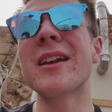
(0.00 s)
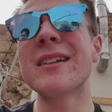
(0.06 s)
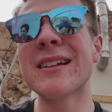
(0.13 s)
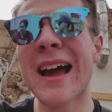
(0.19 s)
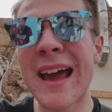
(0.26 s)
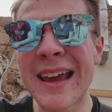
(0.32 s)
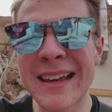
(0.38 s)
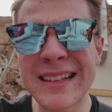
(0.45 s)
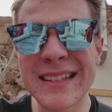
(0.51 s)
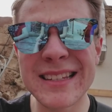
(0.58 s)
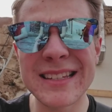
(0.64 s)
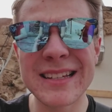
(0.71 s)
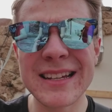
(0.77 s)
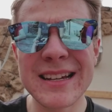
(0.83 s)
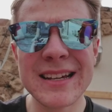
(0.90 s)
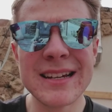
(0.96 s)
nice.
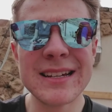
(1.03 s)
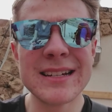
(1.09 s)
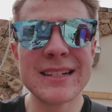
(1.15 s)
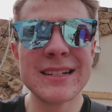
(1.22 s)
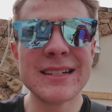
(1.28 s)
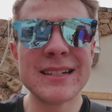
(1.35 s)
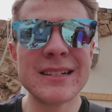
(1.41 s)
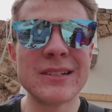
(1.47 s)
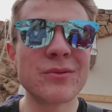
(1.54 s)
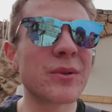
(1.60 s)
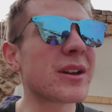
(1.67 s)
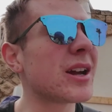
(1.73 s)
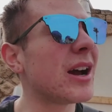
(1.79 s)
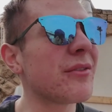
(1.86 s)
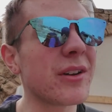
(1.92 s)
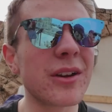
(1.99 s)

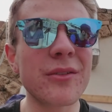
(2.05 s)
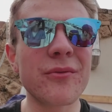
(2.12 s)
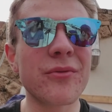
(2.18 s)
Recovering